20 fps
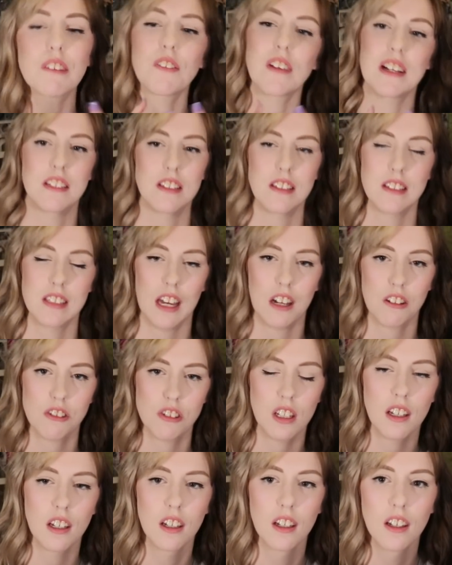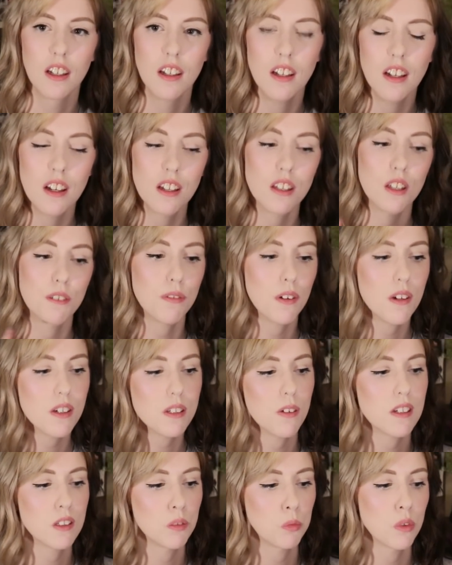reasons, actually. The
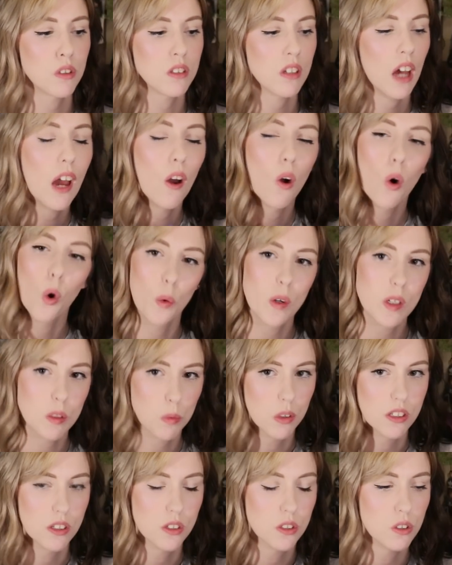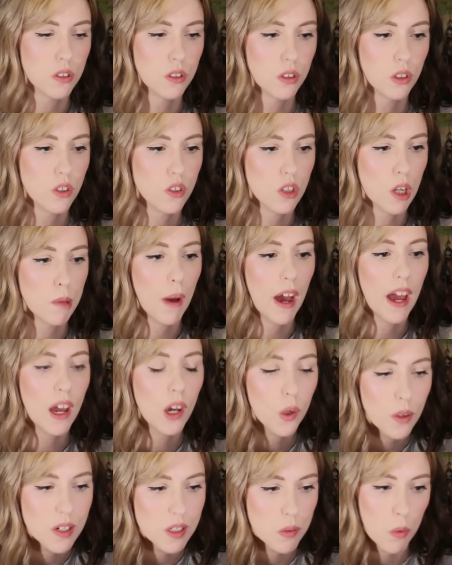first reason was I always wanted to do YouTube. I
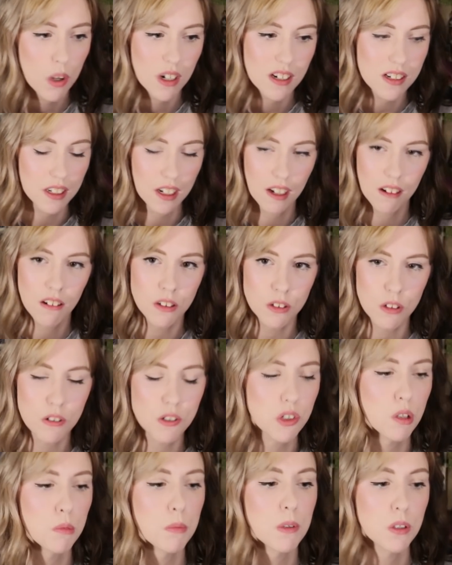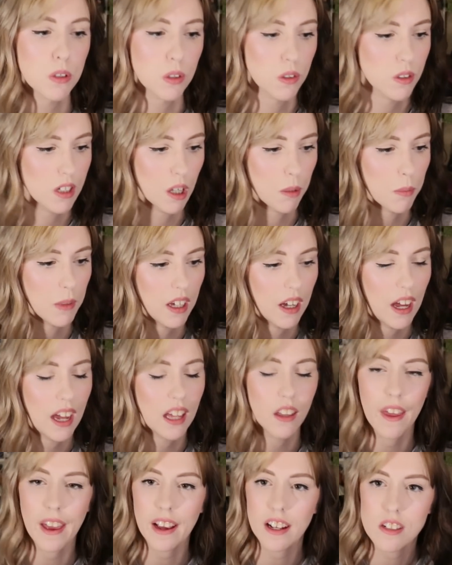always wanted to get on YouTube and do something.
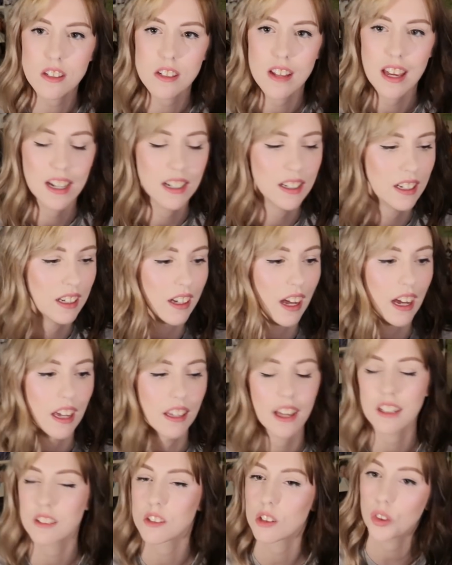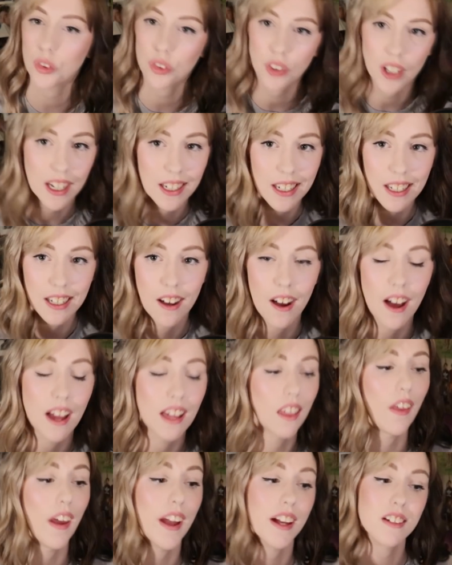I liked editing. I liked creating.
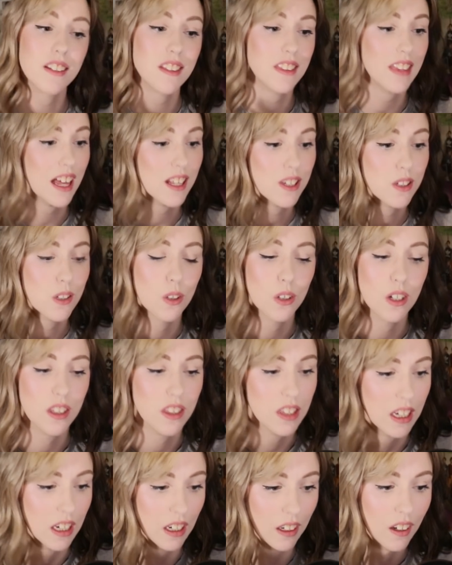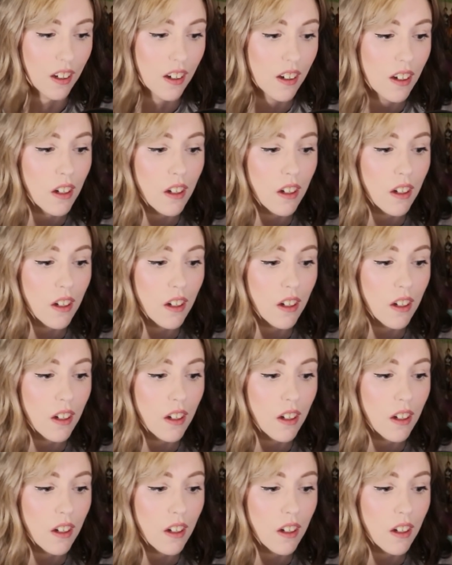I liked that sort of thing.